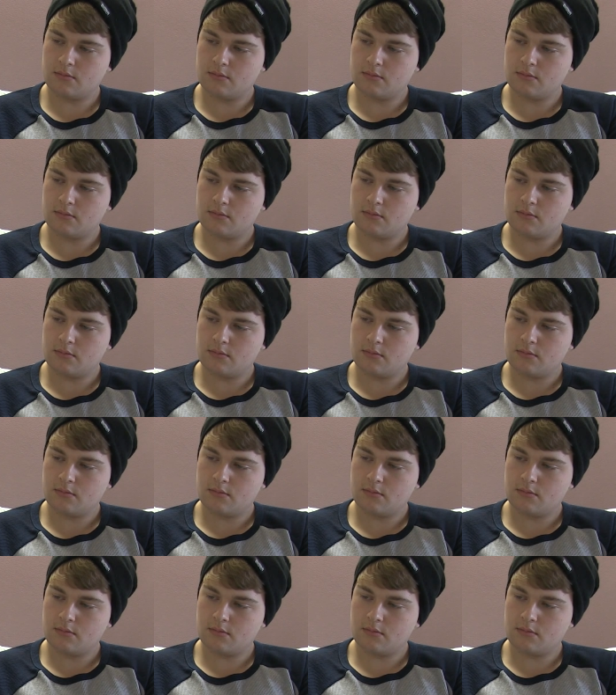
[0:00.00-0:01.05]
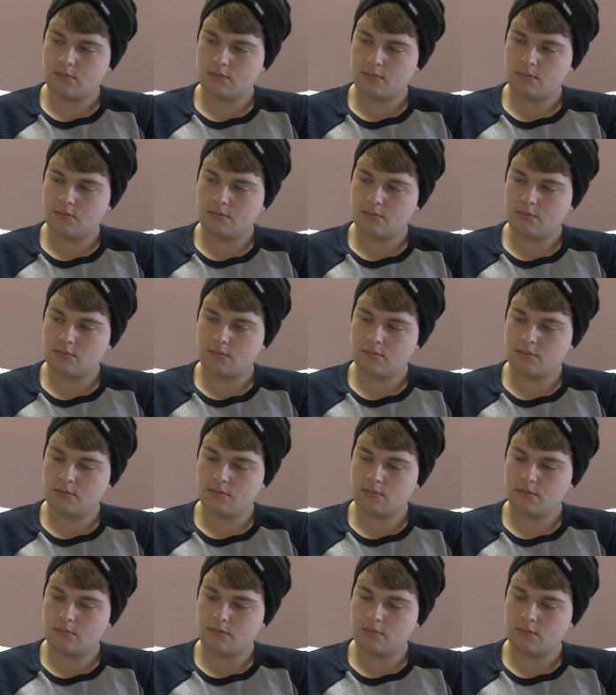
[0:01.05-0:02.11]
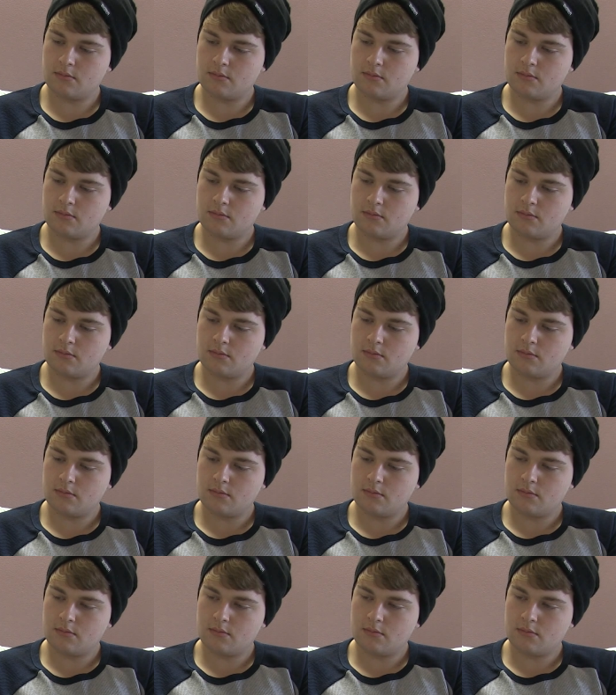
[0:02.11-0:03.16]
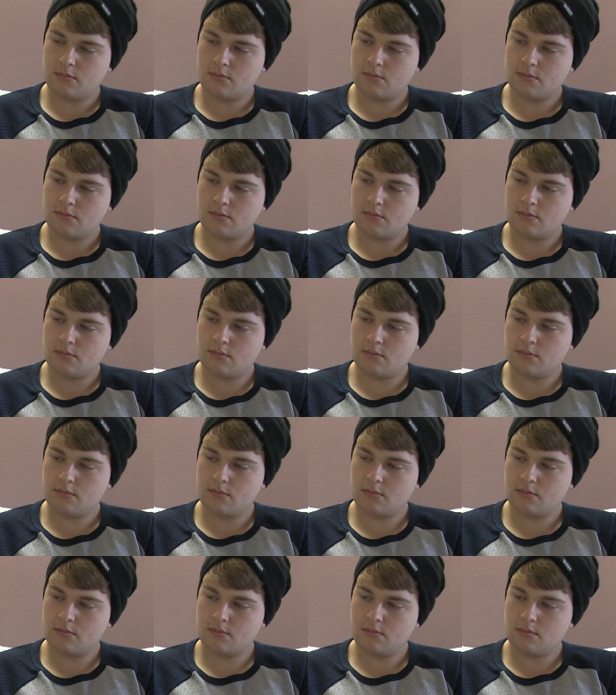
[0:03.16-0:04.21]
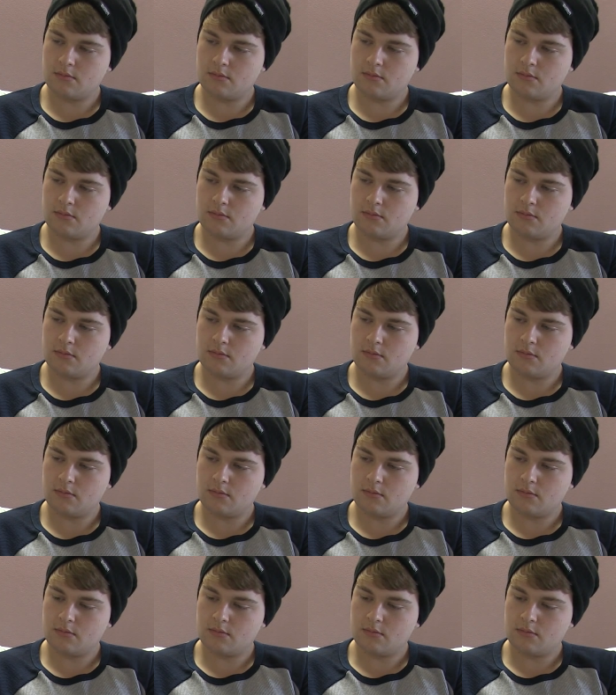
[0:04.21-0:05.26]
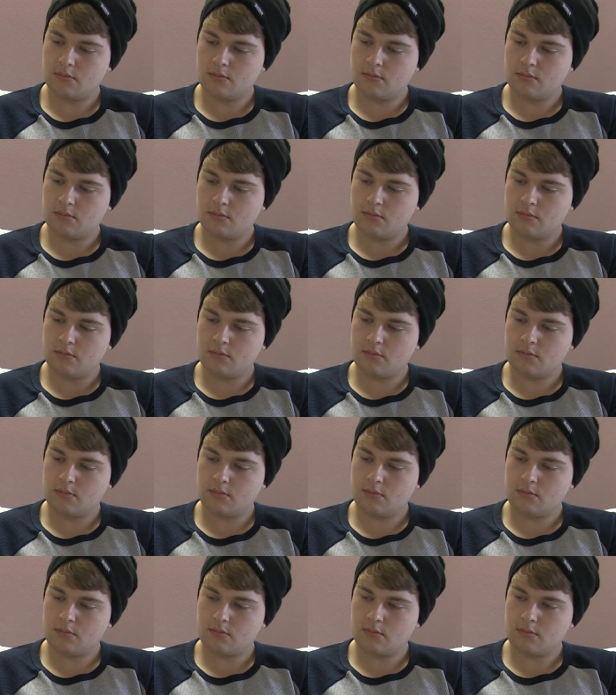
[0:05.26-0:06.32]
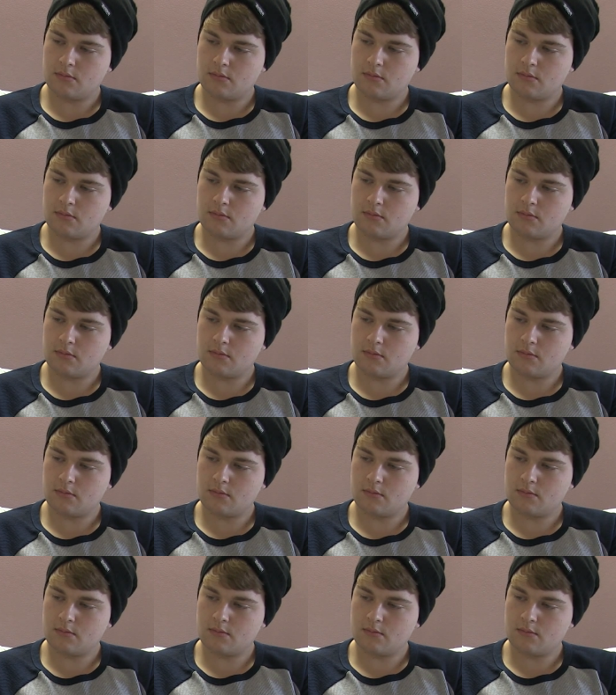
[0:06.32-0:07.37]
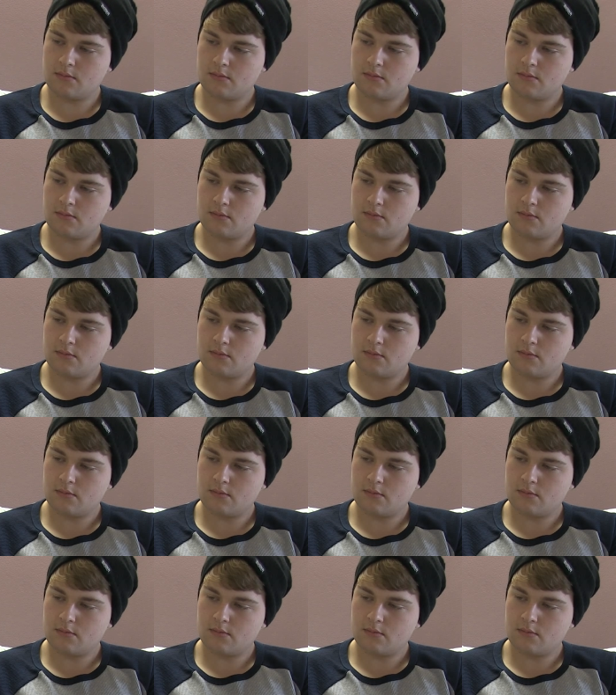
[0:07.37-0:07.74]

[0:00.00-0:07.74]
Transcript: No one is speaking in this clip.